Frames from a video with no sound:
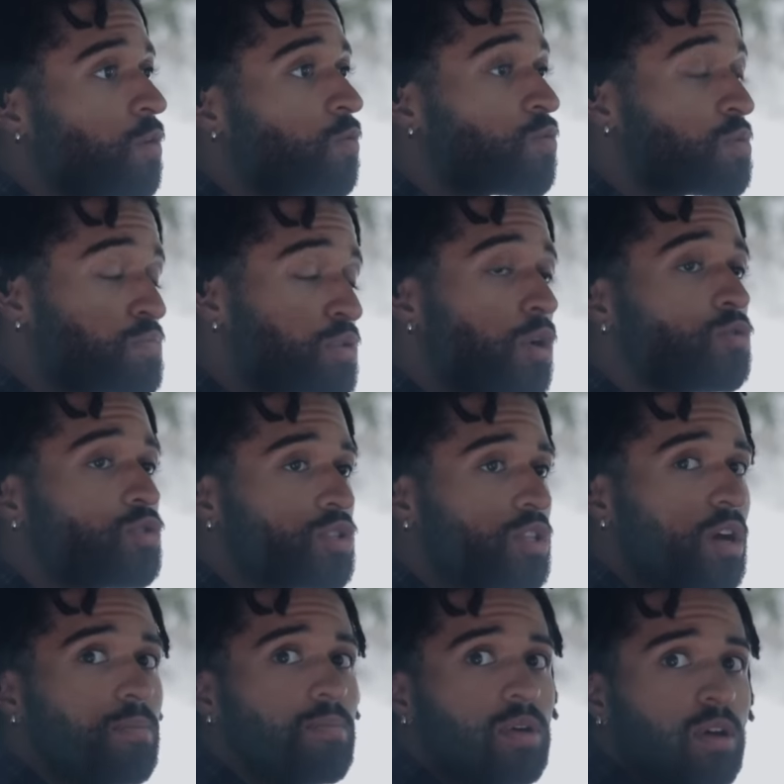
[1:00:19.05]
reproach
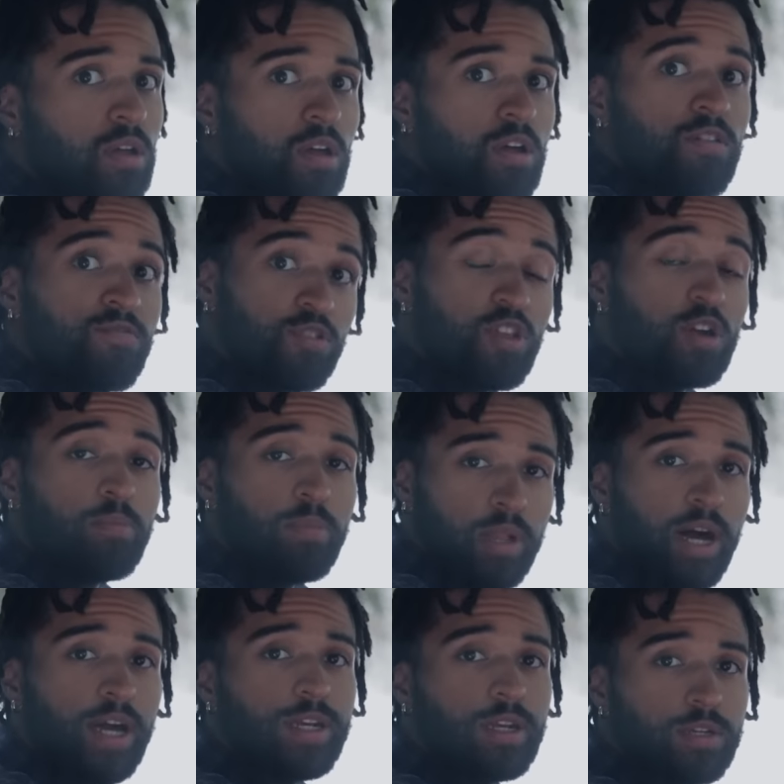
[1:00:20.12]
them for their
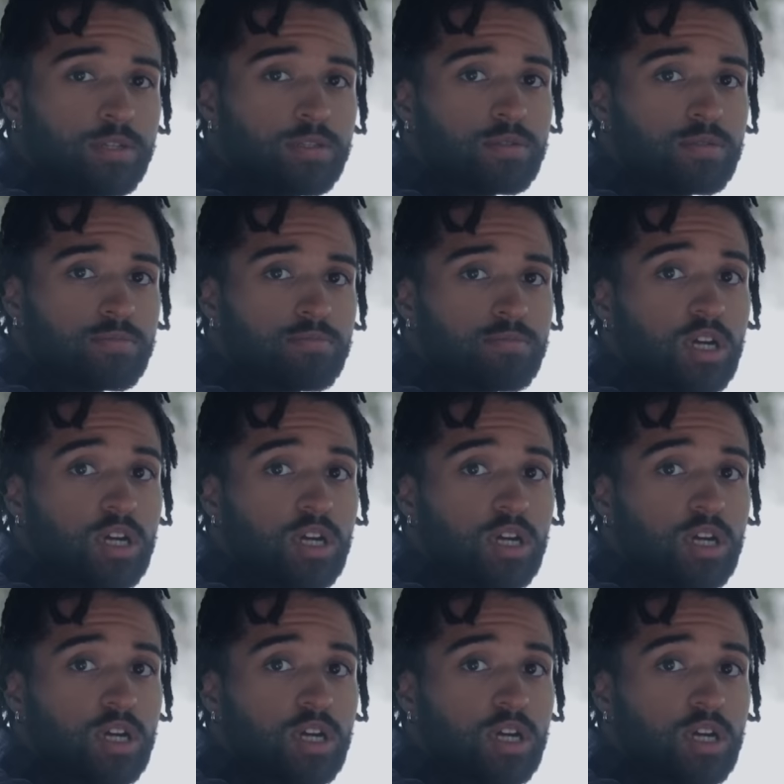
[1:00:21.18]
blindness.